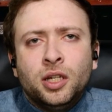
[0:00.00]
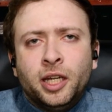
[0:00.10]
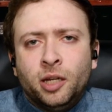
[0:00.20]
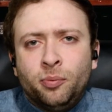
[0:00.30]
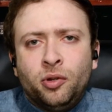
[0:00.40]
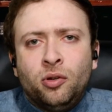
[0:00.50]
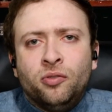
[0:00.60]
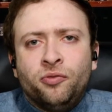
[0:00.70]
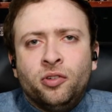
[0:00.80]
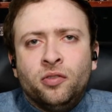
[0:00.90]
had Paul
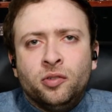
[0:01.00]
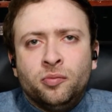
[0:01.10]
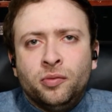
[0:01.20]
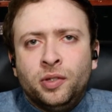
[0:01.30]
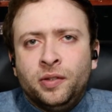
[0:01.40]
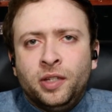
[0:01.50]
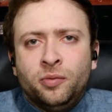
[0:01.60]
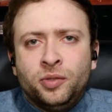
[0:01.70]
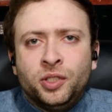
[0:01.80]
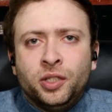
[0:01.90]
in front of him and that
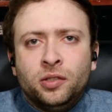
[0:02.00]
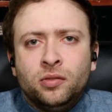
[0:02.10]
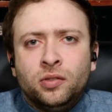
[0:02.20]
was it?